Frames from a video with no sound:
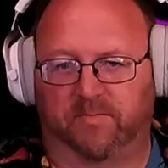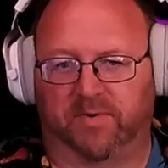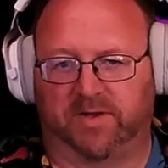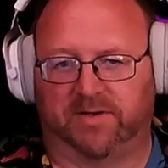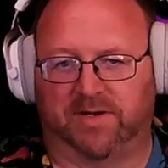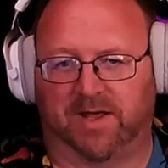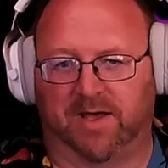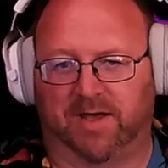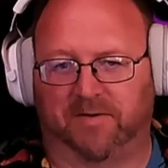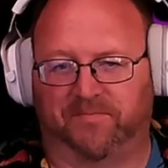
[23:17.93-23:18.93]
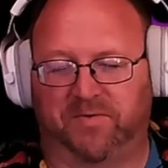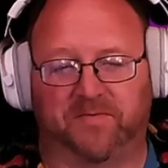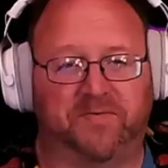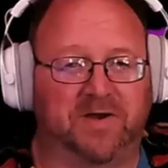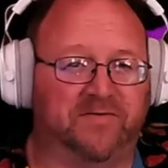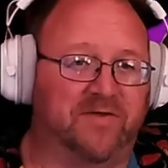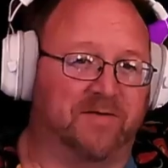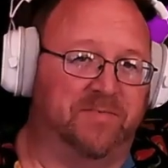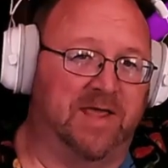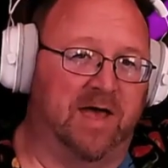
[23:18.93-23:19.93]
But feel free to
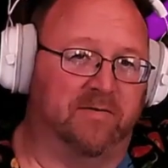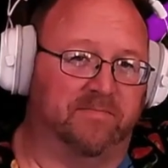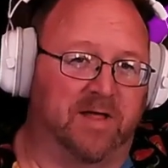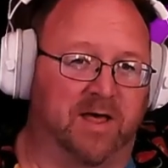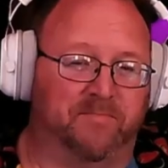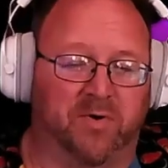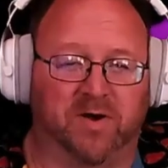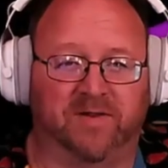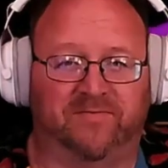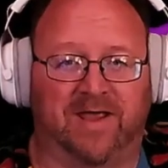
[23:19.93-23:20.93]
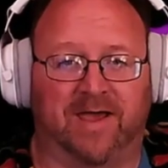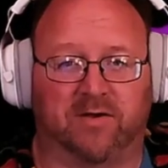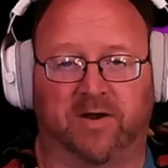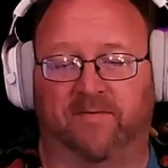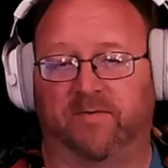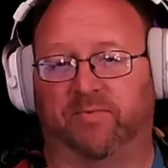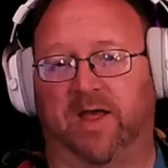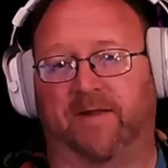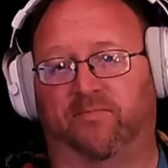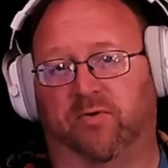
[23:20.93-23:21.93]
check me out, Barney Jack on every
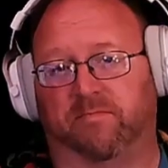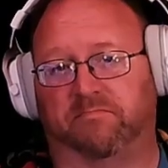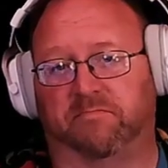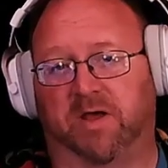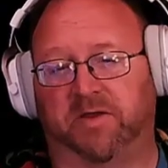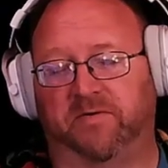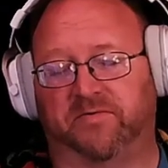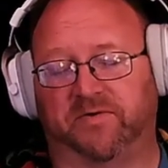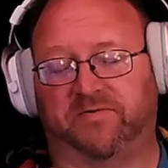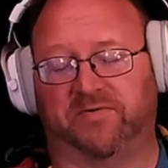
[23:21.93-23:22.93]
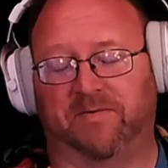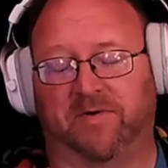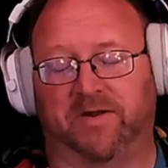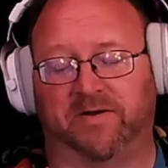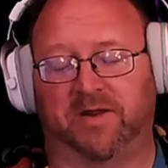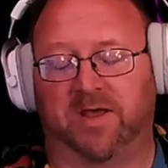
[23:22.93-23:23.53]
platform. I usually stream on